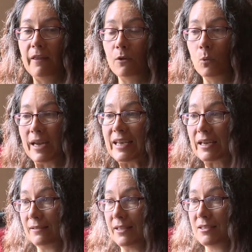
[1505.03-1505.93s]
and the
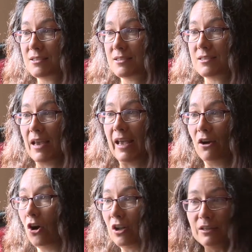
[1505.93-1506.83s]
waiting lists at
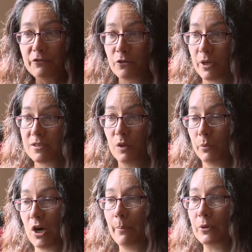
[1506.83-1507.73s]
all of the rental
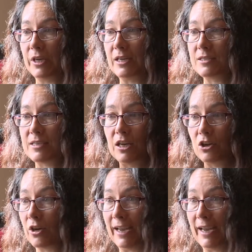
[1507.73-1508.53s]
properties here